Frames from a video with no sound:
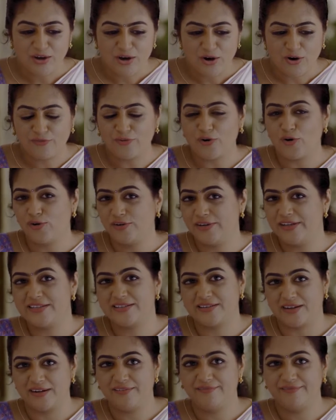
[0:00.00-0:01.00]
of all these
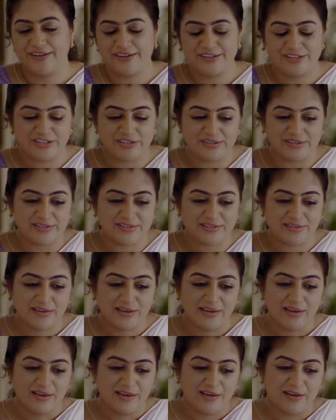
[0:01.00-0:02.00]
conventions
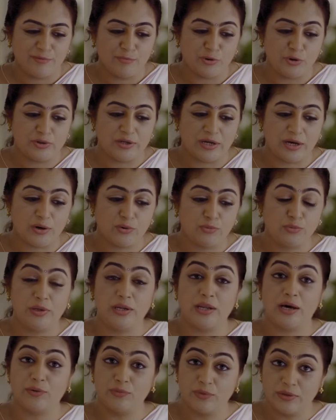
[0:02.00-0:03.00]
about how
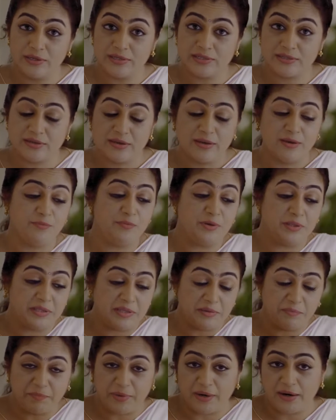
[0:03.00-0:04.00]
lovers, when
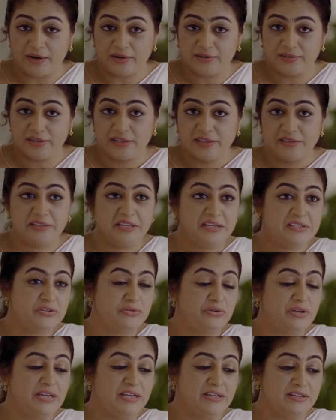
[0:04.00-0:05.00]
they part, they
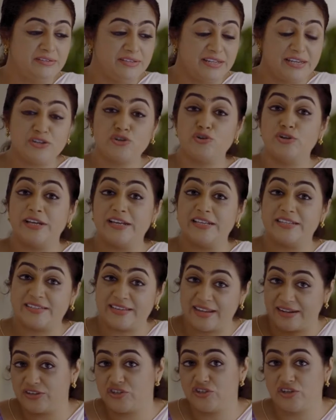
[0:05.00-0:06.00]
should
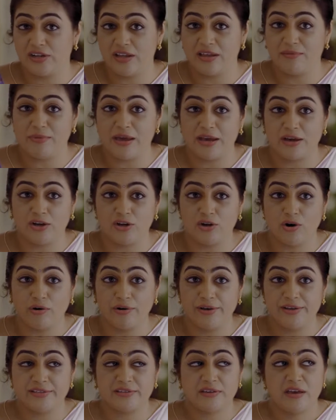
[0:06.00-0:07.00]
essentially make a
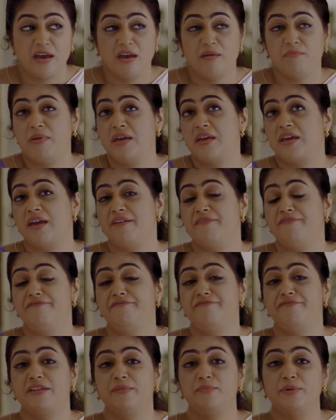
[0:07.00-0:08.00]
noise, make
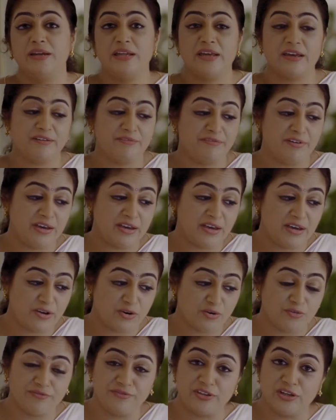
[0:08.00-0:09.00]
everybody aware
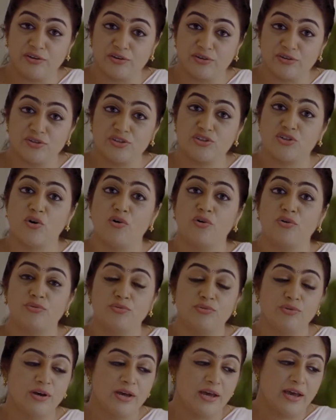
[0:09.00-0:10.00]
of their
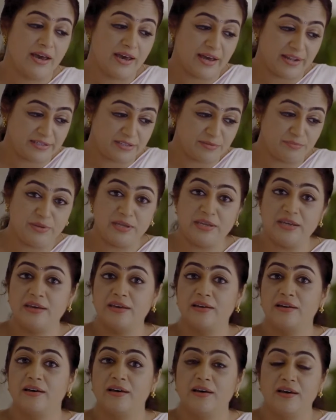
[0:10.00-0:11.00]
sorrow at
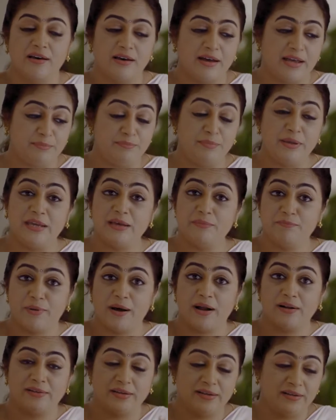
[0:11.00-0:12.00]
being
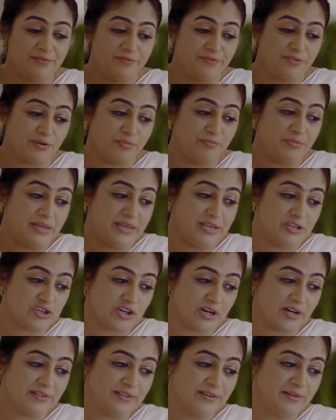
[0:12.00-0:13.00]
parted from each
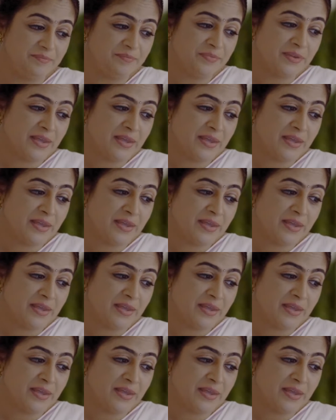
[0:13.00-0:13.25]
other.